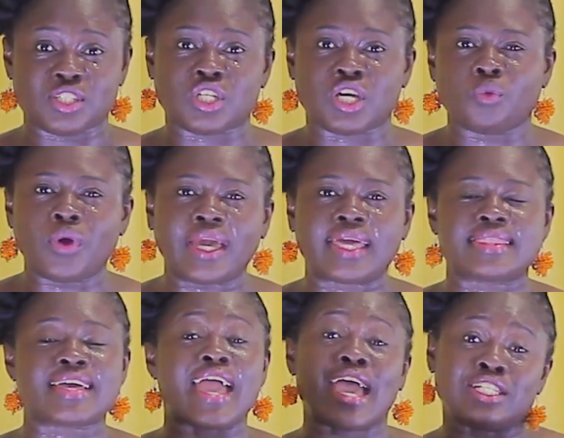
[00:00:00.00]
you can work in
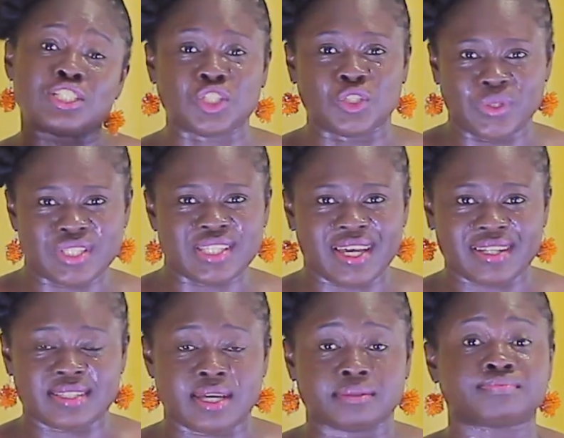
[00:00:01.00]
the NGO sector.